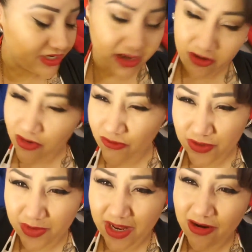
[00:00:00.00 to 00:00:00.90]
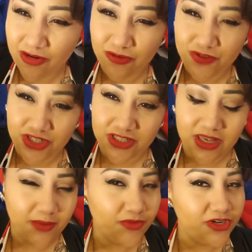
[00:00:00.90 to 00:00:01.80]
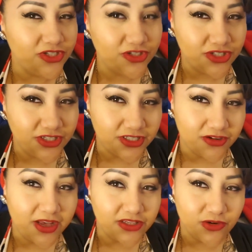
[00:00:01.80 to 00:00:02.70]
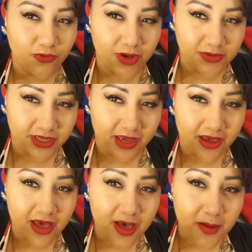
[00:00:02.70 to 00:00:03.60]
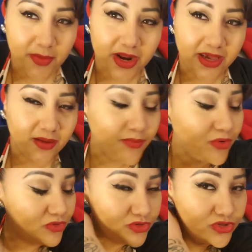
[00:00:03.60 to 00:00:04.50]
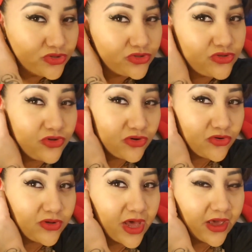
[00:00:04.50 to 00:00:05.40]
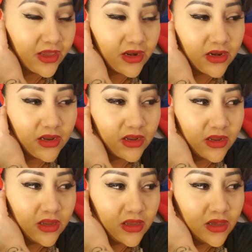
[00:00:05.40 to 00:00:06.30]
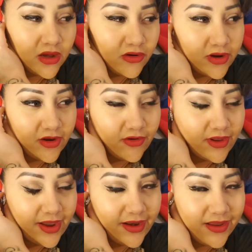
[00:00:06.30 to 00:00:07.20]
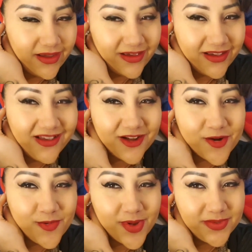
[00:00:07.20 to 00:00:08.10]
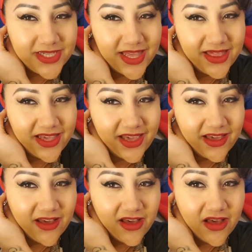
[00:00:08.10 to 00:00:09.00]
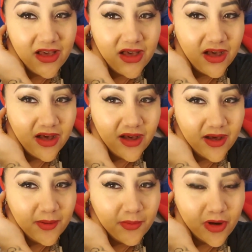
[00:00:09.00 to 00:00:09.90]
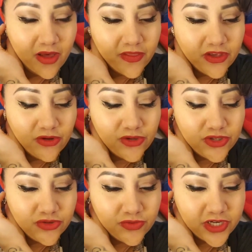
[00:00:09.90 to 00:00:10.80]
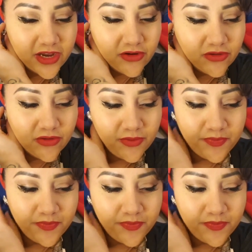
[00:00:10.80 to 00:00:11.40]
I'm pretty sure she still has her website, but I can post her line, or not her line, her website thing on the YouTube channel.